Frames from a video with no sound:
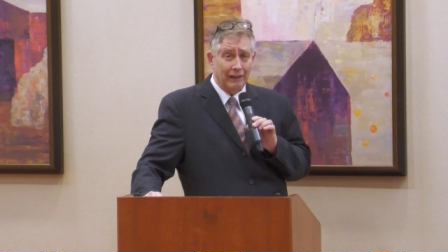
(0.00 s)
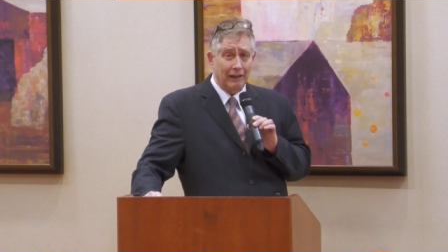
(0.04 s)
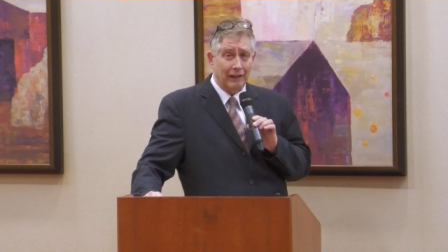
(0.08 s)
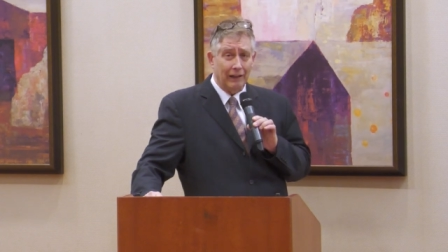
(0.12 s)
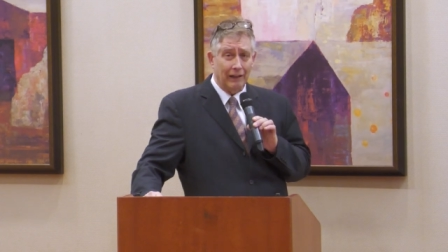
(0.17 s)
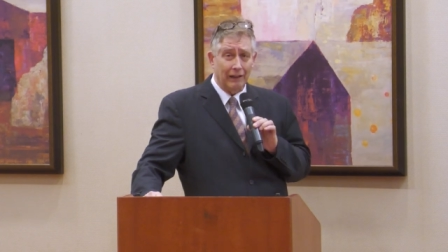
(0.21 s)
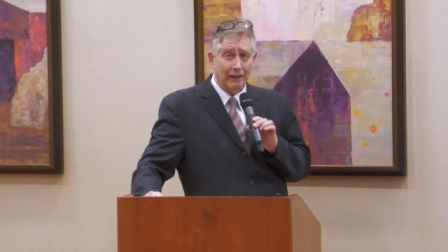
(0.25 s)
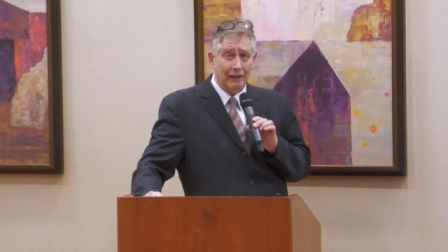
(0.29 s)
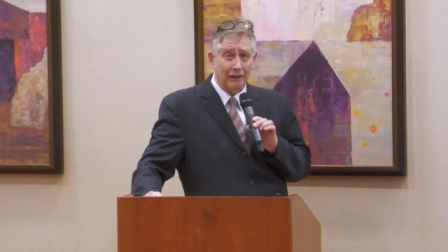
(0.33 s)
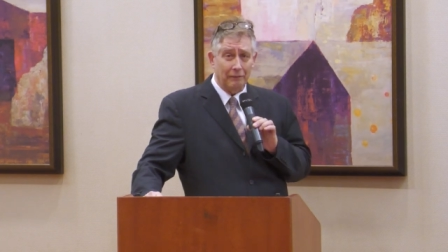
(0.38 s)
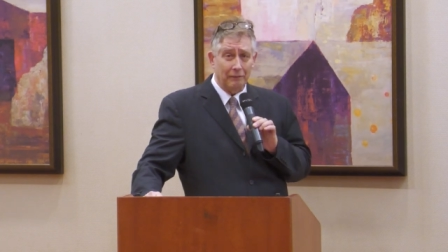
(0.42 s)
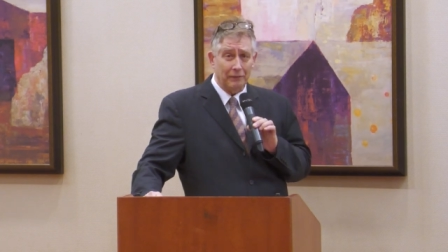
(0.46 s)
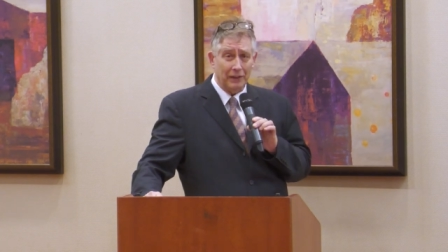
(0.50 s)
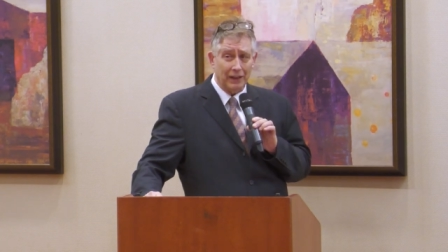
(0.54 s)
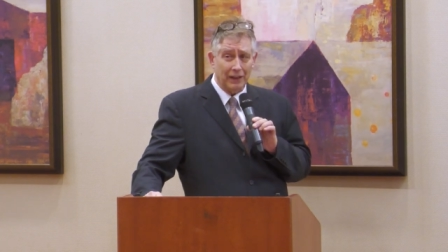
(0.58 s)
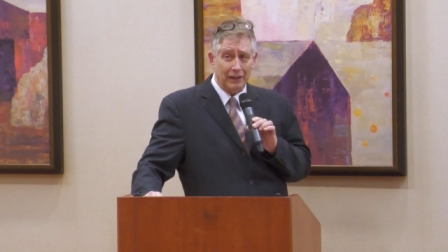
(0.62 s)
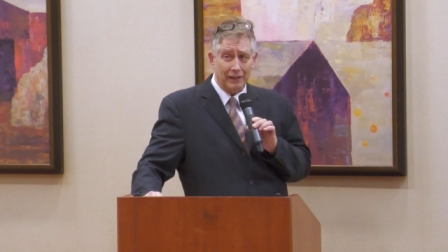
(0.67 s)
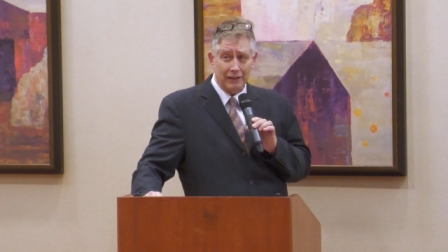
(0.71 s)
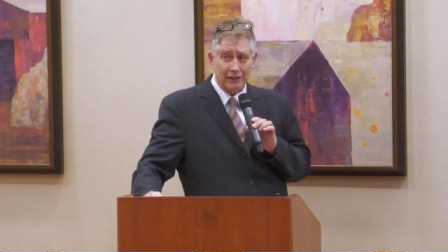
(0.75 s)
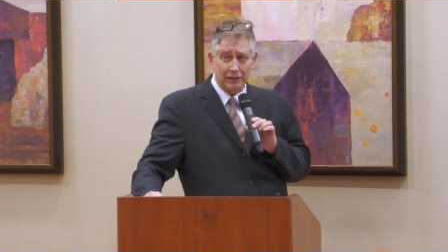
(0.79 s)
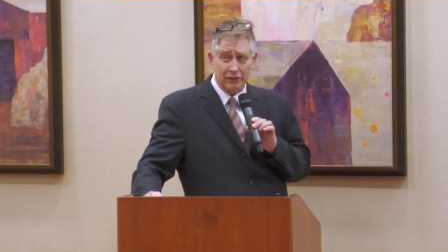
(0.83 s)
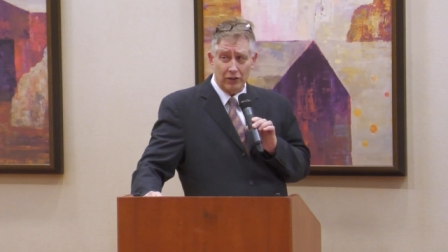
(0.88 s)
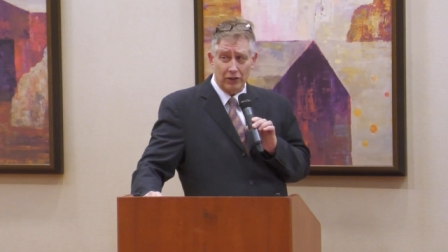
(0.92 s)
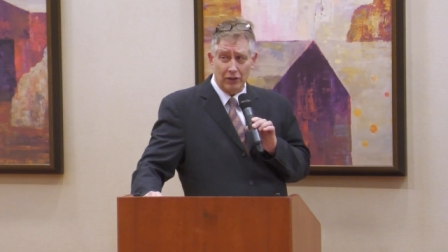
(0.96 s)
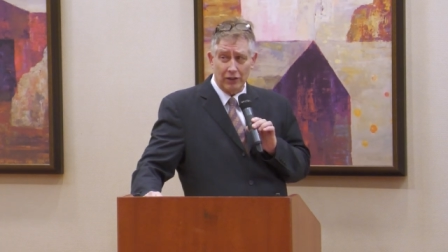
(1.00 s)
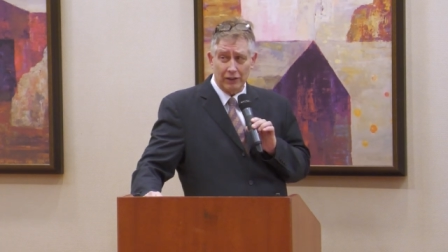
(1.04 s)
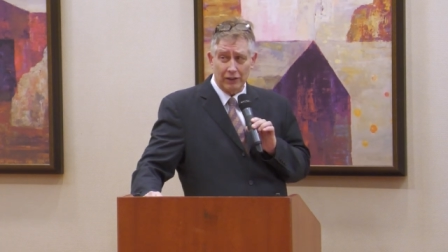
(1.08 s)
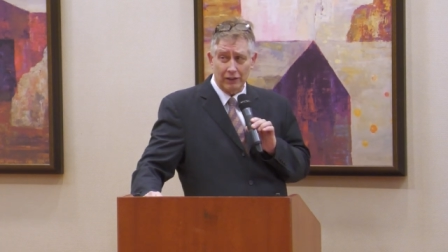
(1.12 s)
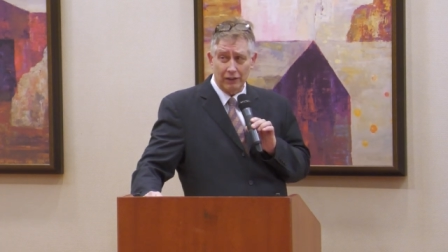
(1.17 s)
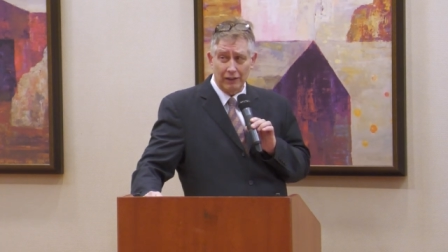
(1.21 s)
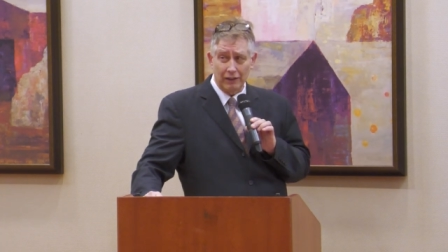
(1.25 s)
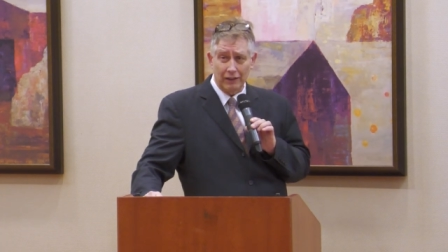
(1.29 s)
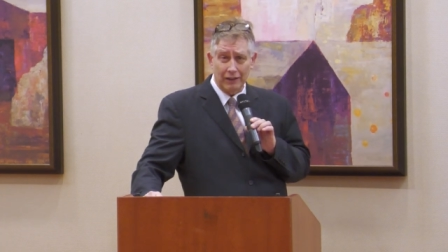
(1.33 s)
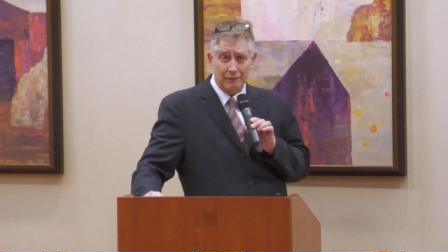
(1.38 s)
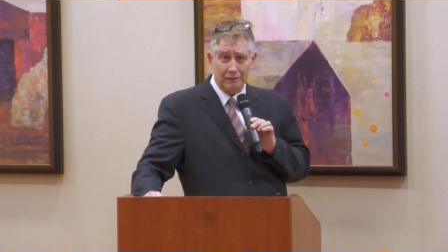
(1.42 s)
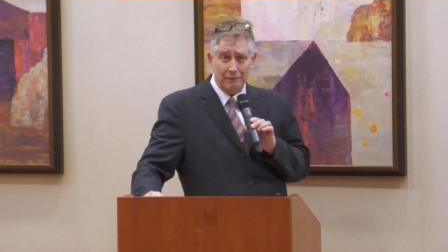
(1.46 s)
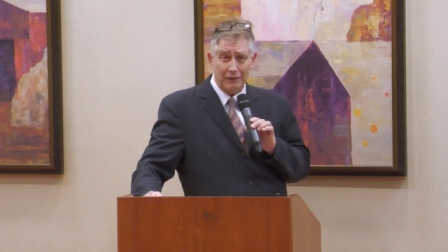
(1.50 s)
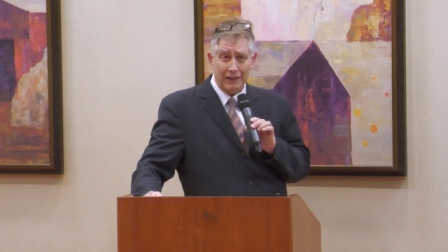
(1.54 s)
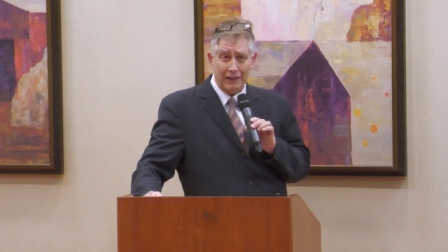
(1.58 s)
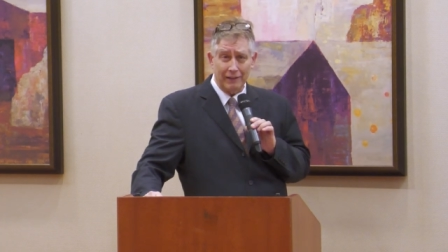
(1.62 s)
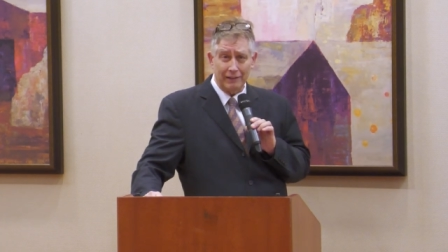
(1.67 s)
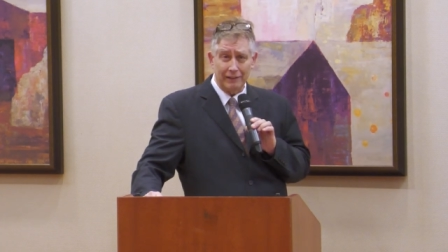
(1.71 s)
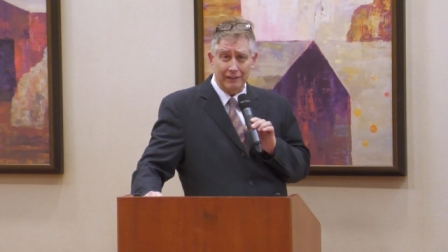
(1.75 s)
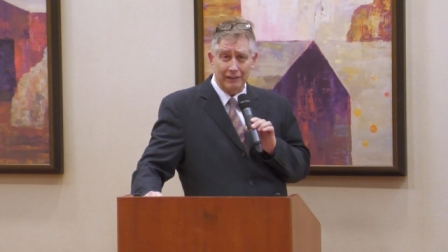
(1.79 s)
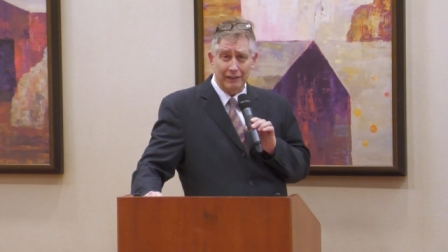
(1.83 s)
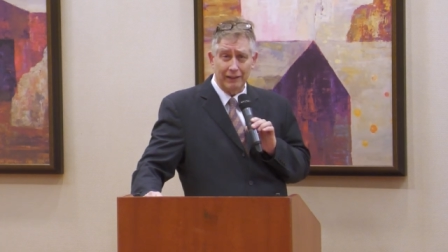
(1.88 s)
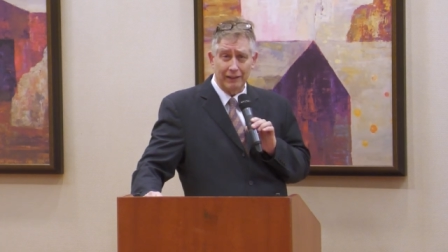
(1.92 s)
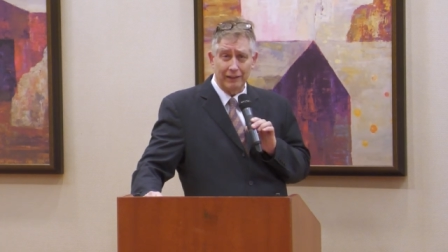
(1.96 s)
Uh, I'm not going to talk a lot
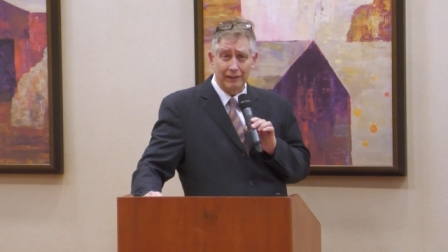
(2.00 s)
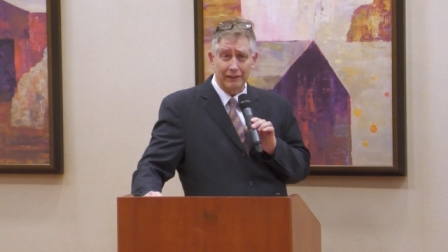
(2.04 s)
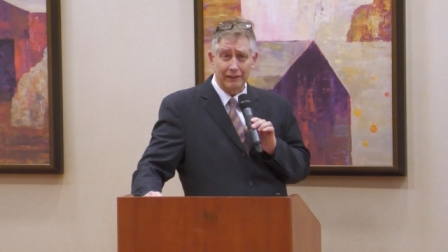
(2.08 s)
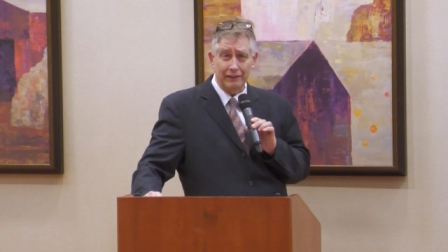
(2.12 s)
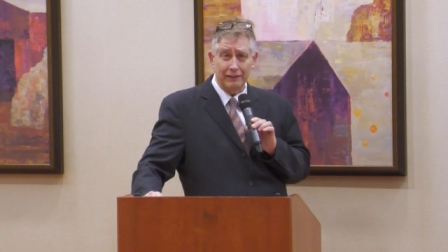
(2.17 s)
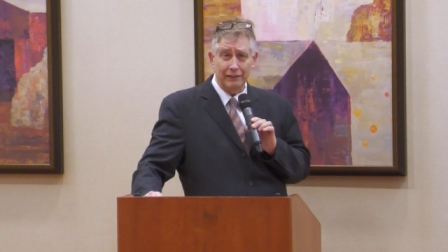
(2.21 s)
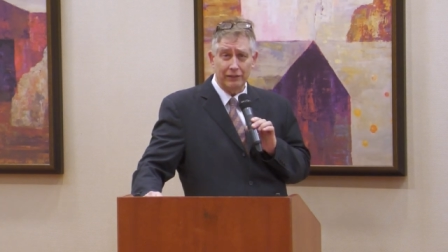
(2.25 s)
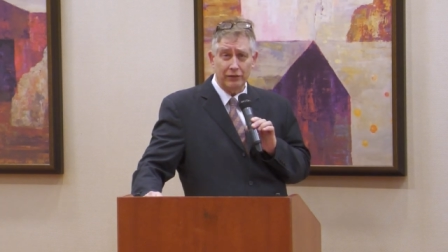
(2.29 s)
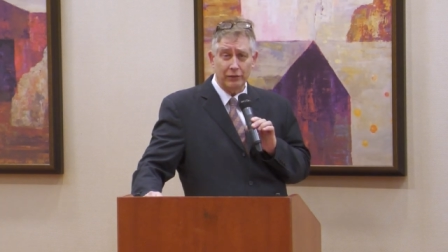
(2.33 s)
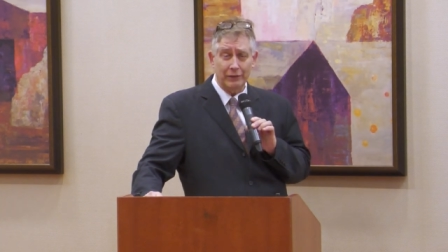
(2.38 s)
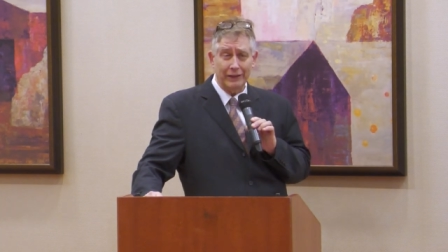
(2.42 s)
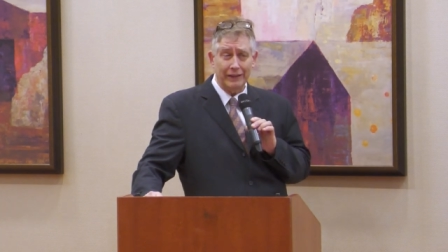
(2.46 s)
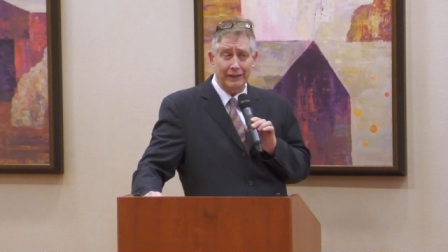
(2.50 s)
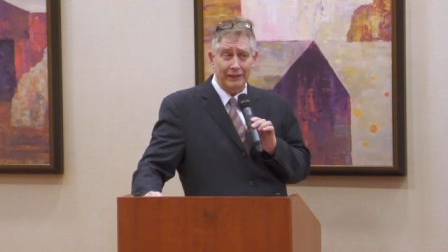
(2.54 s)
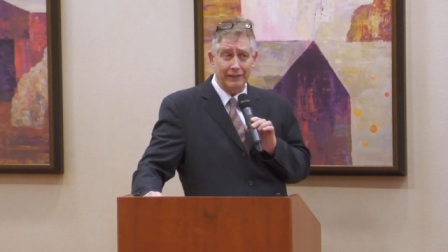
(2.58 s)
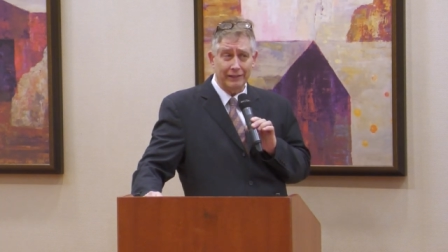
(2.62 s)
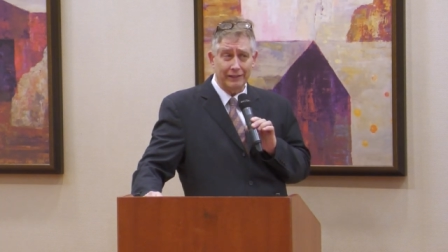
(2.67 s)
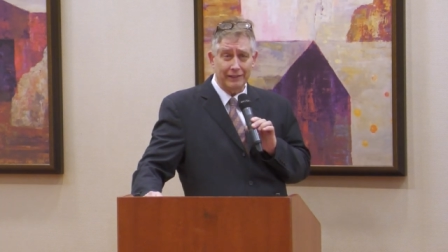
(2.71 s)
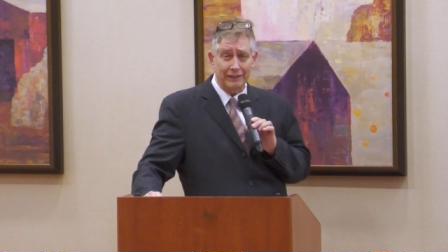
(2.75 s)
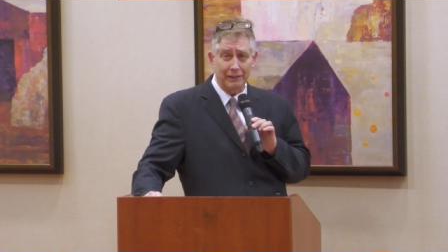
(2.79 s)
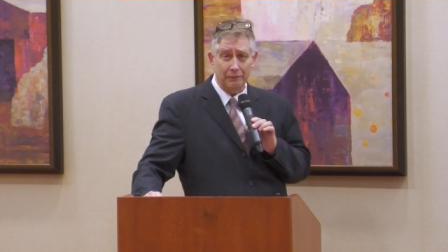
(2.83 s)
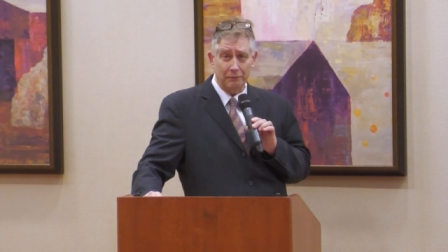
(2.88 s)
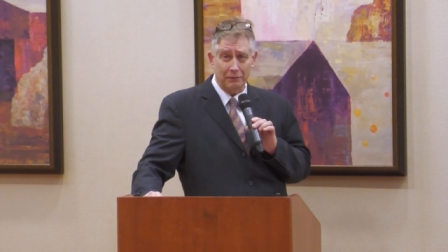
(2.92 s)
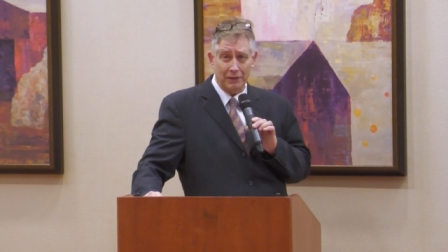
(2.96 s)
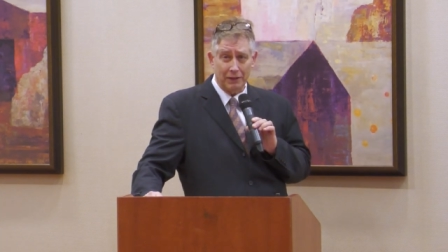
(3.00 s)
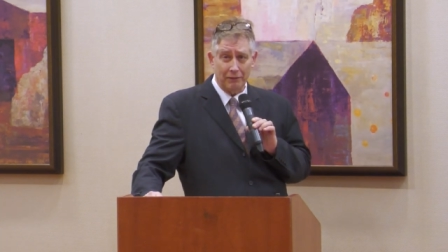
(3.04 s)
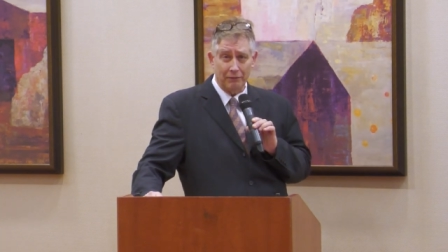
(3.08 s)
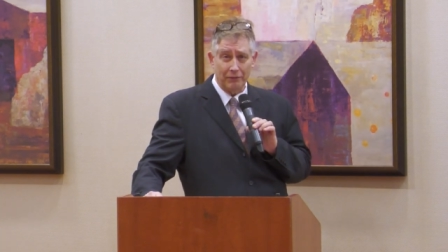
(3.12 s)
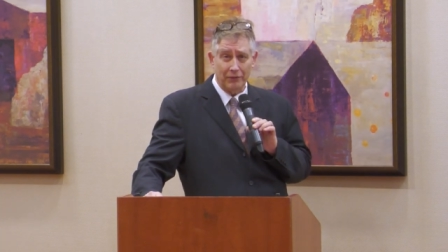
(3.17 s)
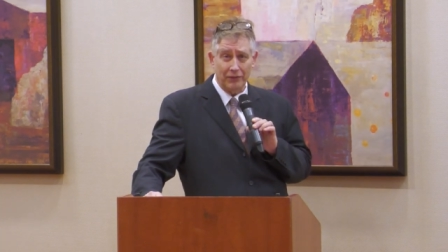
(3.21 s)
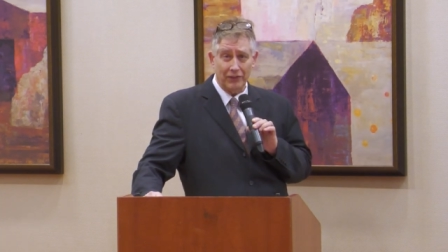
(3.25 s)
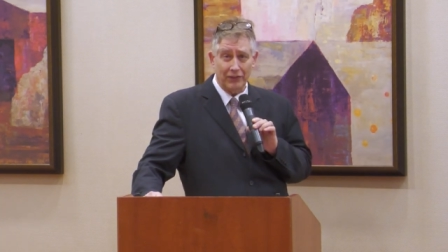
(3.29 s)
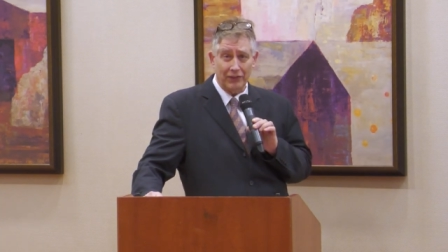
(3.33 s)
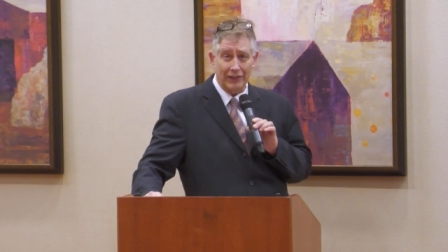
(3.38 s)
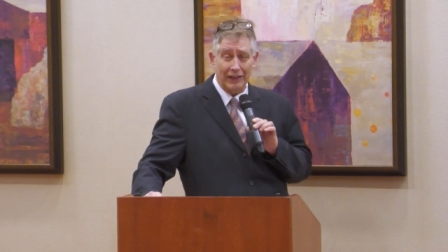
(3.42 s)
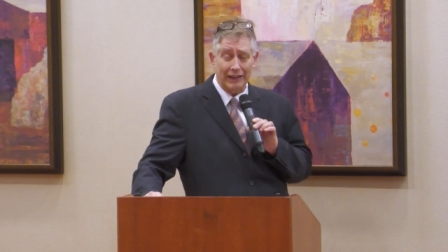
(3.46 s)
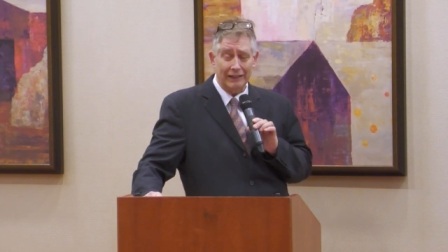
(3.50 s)
about treating symptoms.